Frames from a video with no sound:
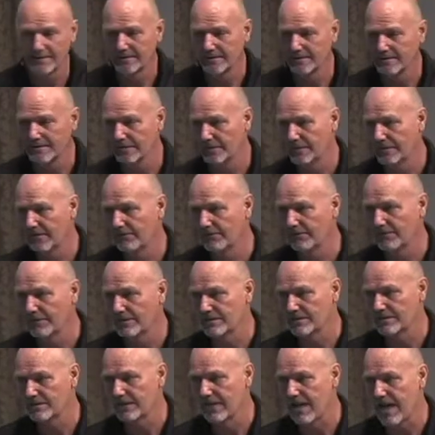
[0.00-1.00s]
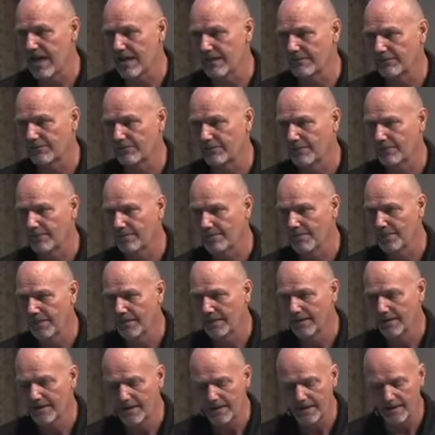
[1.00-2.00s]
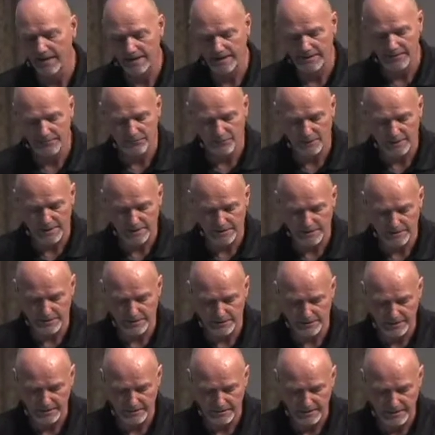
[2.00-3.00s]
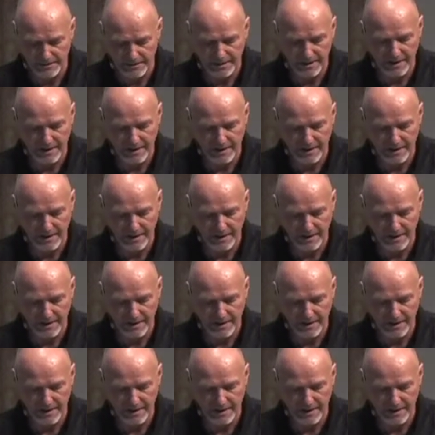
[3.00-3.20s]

to live this life, uh, and if we do,